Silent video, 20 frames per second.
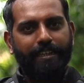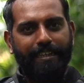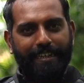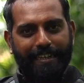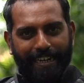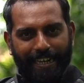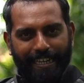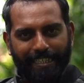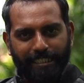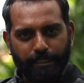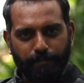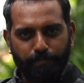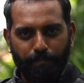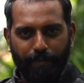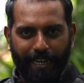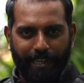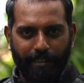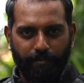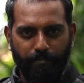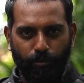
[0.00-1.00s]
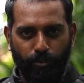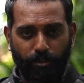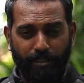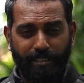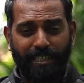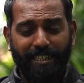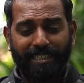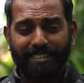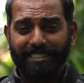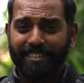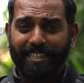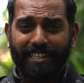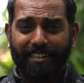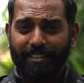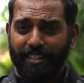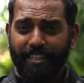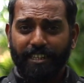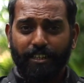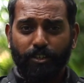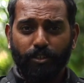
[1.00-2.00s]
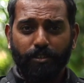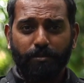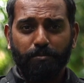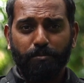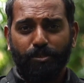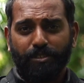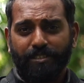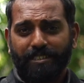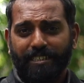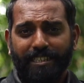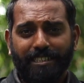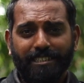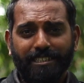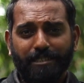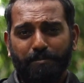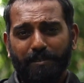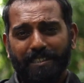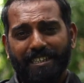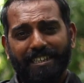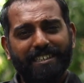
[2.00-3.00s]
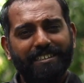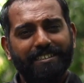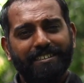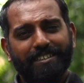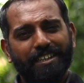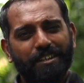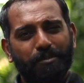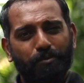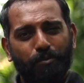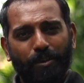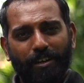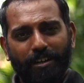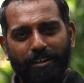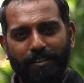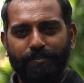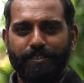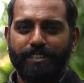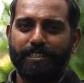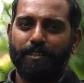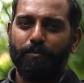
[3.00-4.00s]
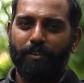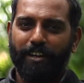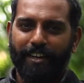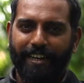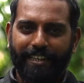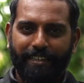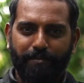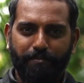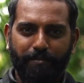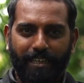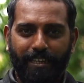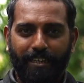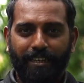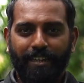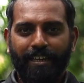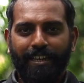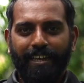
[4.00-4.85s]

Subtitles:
race-bred motorcycles. They're really good motorcycles, but they didn't really work for someone like me.